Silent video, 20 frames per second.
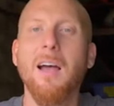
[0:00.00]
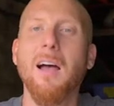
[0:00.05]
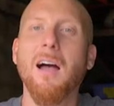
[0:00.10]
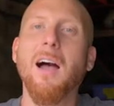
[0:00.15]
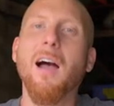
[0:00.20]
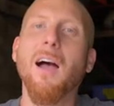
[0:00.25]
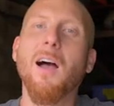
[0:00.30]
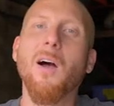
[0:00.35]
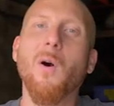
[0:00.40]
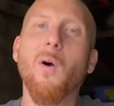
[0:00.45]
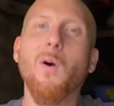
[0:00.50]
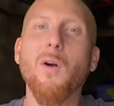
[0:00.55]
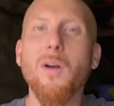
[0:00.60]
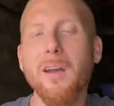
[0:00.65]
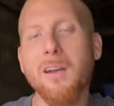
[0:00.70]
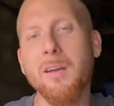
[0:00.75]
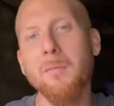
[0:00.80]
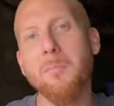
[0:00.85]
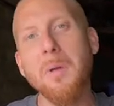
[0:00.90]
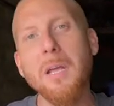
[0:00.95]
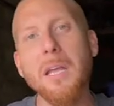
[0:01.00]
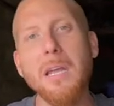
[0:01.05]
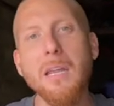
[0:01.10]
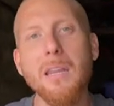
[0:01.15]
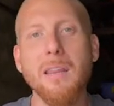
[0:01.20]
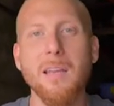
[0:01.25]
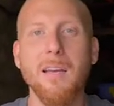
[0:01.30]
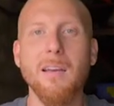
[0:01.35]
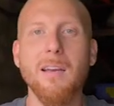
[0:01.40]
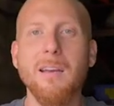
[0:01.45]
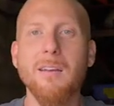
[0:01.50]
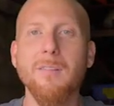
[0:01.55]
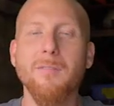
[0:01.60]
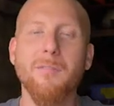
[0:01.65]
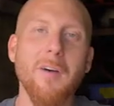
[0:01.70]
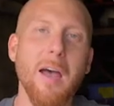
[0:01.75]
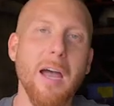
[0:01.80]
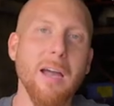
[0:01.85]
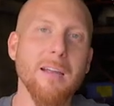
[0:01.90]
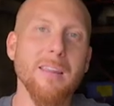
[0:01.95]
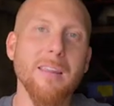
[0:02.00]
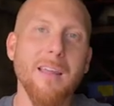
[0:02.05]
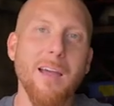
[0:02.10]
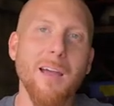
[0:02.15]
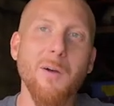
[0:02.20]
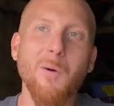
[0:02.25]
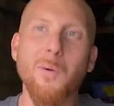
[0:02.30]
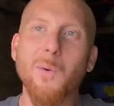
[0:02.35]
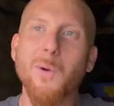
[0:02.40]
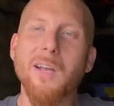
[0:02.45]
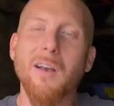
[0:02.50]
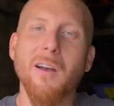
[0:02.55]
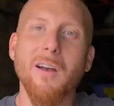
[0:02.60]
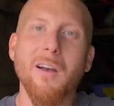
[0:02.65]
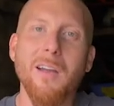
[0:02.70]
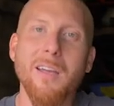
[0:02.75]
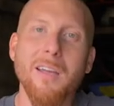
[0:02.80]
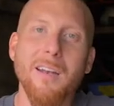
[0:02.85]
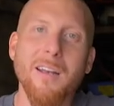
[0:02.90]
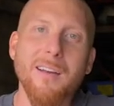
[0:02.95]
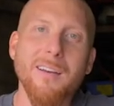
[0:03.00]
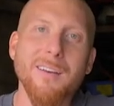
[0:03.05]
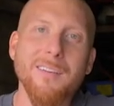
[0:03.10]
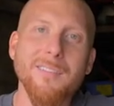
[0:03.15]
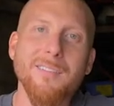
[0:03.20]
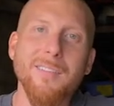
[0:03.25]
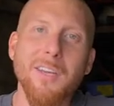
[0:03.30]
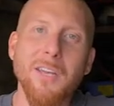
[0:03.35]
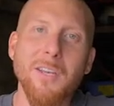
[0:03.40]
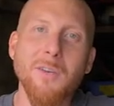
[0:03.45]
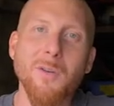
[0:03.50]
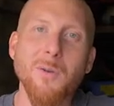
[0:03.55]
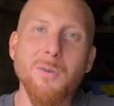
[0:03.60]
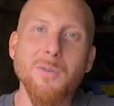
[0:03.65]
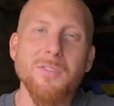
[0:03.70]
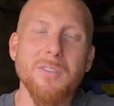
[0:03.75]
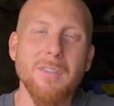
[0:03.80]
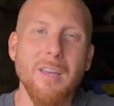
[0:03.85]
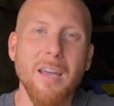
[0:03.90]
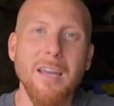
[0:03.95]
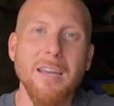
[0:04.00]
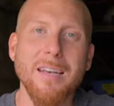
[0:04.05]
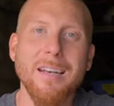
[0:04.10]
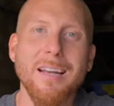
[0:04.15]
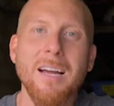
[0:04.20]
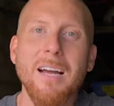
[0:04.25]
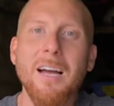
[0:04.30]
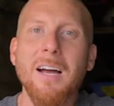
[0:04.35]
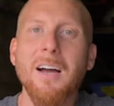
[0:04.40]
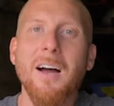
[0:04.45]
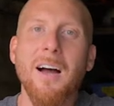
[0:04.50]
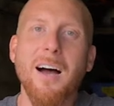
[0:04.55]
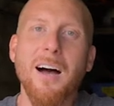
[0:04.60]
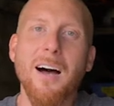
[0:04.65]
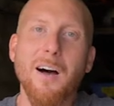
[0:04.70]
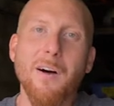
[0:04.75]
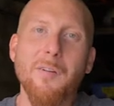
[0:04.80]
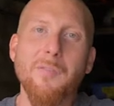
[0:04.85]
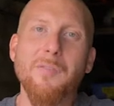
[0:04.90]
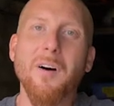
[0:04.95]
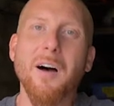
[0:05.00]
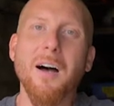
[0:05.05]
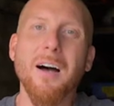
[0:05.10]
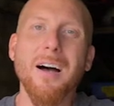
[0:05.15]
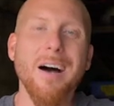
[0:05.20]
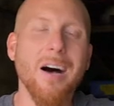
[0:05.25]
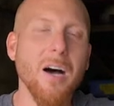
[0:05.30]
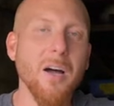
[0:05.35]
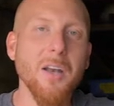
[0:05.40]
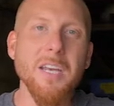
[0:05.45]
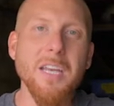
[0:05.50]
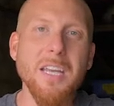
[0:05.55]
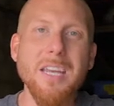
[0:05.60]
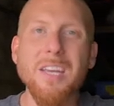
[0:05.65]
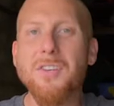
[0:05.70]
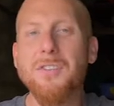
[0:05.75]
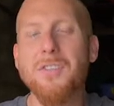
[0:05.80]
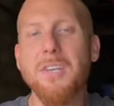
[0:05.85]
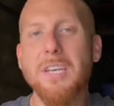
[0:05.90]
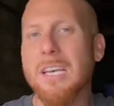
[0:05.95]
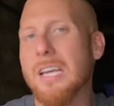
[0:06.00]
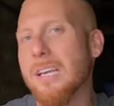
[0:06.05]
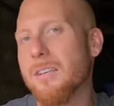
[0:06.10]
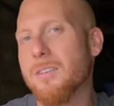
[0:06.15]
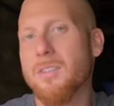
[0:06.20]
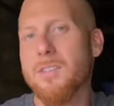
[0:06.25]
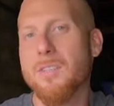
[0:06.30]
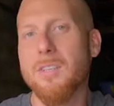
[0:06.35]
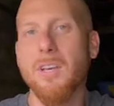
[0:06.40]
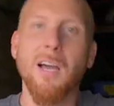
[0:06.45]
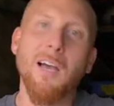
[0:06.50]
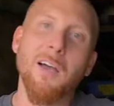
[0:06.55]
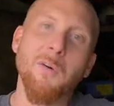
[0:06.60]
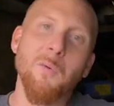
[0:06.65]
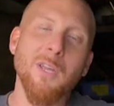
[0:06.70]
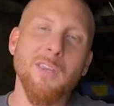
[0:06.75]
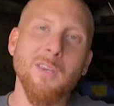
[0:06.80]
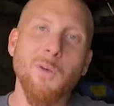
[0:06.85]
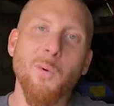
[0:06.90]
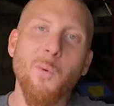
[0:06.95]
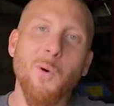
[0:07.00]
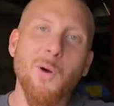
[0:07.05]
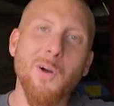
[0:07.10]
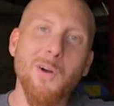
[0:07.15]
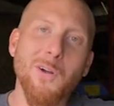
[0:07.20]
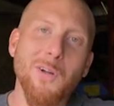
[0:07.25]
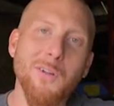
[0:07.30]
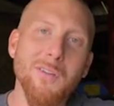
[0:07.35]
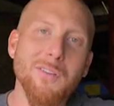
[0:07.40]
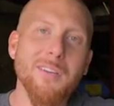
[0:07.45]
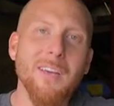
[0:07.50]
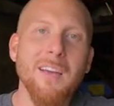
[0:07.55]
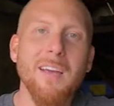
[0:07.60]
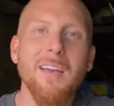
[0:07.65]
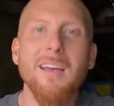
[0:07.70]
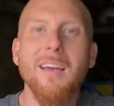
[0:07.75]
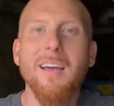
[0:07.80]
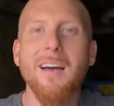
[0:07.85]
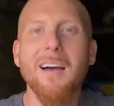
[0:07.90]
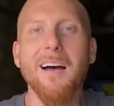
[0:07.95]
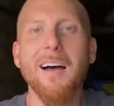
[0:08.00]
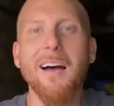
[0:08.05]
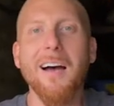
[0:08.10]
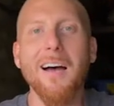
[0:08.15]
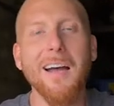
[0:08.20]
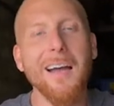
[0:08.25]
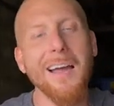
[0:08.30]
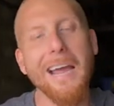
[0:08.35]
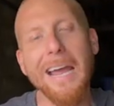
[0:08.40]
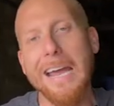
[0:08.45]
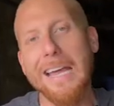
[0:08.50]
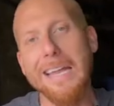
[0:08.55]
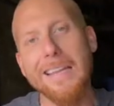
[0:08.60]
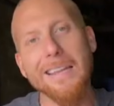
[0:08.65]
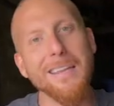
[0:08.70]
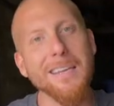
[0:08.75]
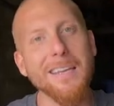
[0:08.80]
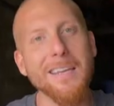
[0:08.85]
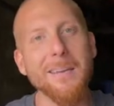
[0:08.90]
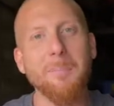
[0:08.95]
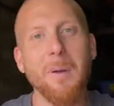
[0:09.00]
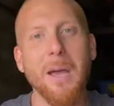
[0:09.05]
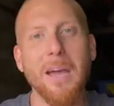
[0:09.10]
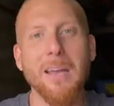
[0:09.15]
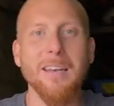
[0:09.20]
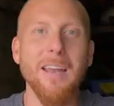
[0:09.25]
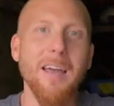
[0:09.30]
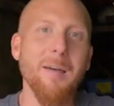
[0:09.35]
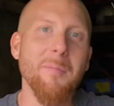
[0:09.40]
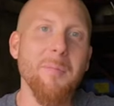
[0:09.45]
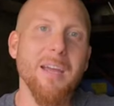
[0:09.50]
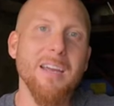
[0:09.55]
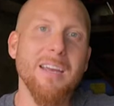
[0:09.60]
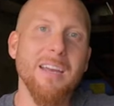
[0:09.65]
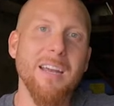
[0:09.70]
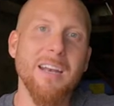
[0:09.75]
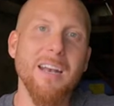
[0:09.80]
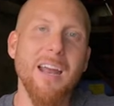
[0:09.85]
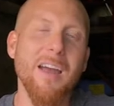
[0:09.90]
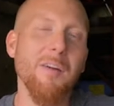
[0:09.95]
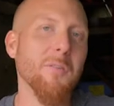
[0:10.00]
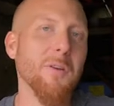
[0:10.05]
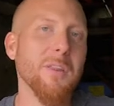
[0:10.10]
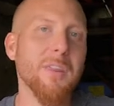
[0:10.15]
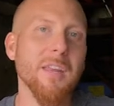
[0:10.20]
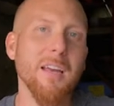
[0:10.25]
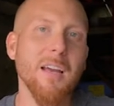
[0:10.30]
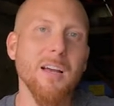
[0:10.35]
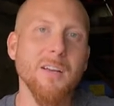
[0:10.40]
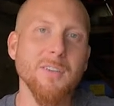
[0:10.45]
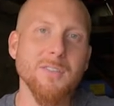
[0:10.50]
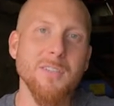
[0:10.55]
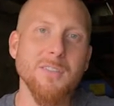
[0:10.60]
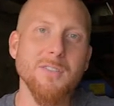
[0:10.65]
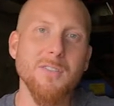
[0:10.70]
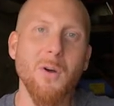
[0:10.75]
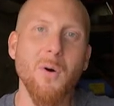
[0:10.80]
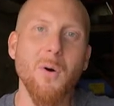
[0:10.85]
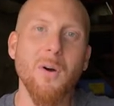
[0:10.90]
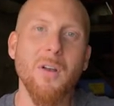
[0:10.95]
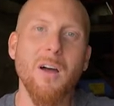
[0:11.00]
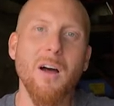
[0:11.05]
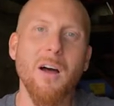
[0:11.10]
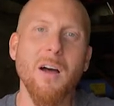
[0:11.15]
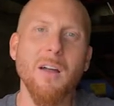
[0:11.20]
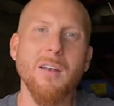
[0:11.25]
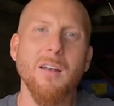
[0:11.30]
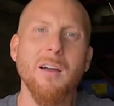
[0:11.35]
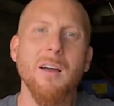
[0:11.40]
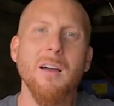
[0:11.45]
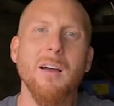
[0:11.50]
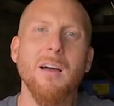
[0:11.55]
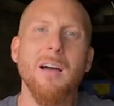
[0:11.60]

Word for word: uh, or it could be the fact that we are in a continued state of uh, uneasiness uh, with the world uh, and the pandemic and everything else that's going on.